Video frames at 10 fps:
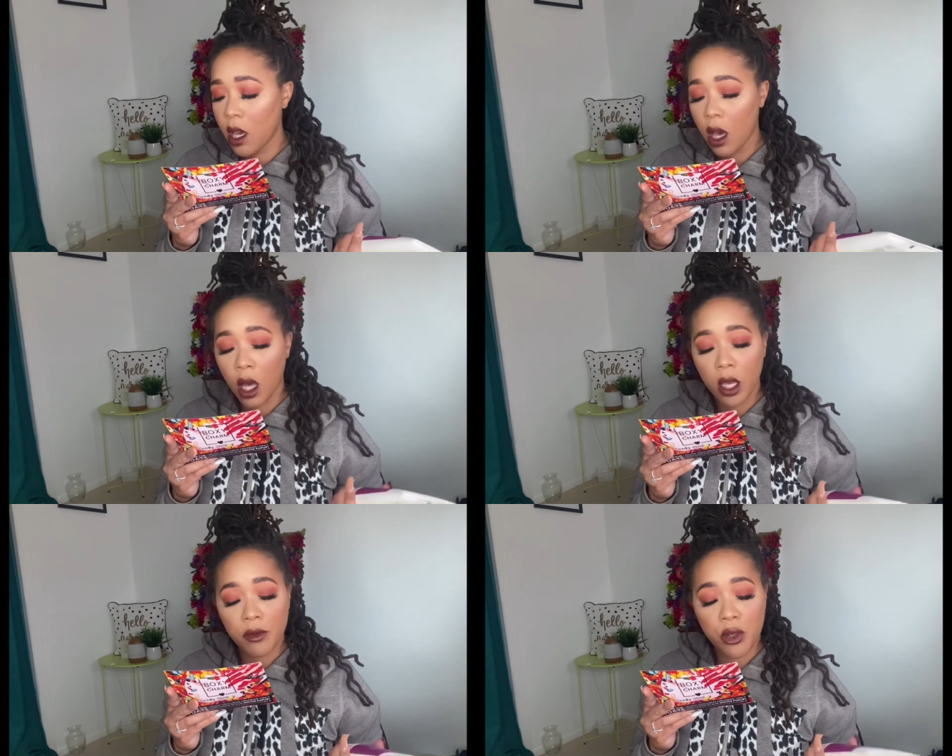
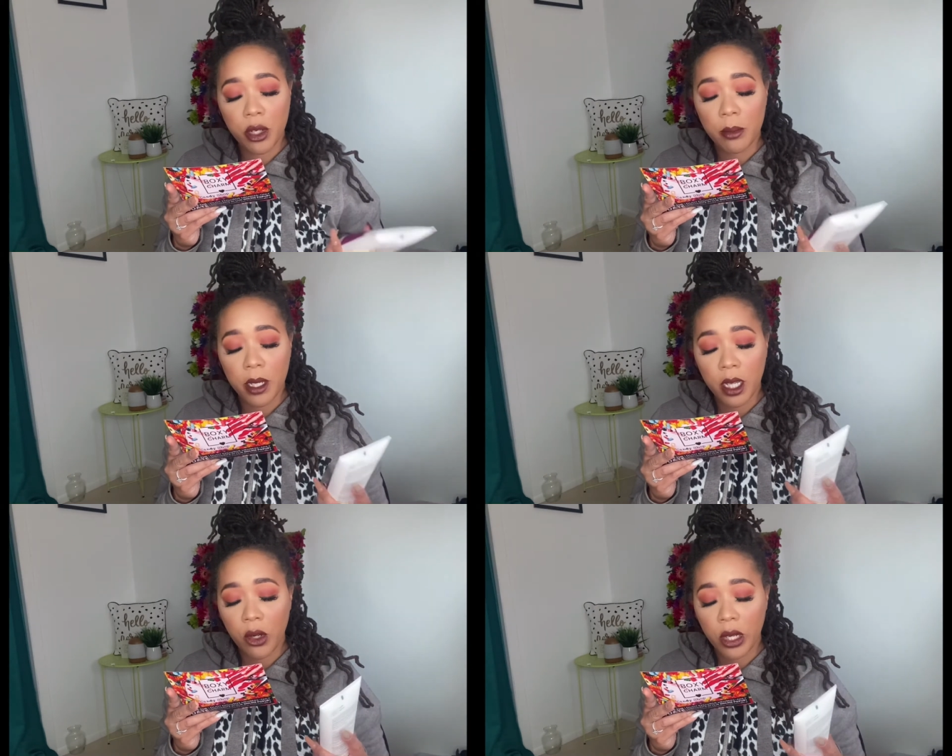of treatment
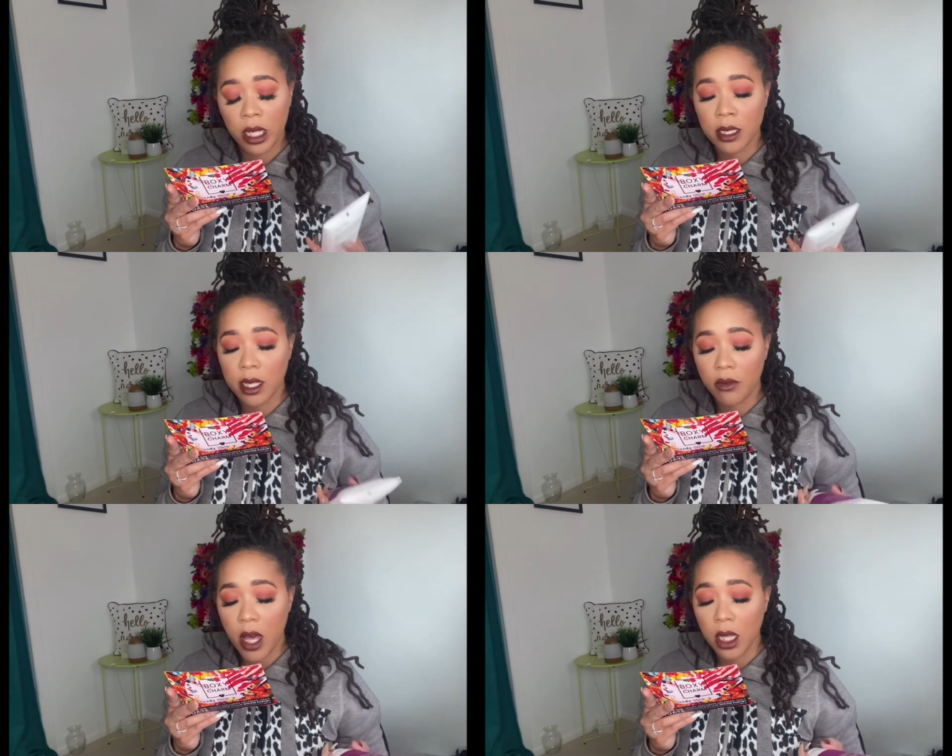ingredients that
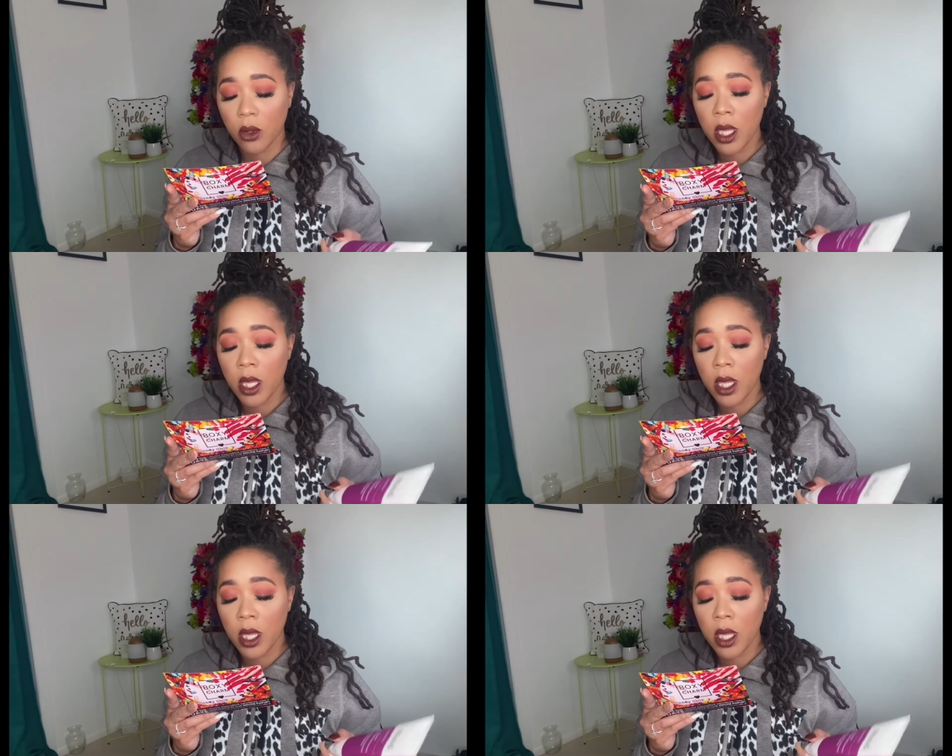follow.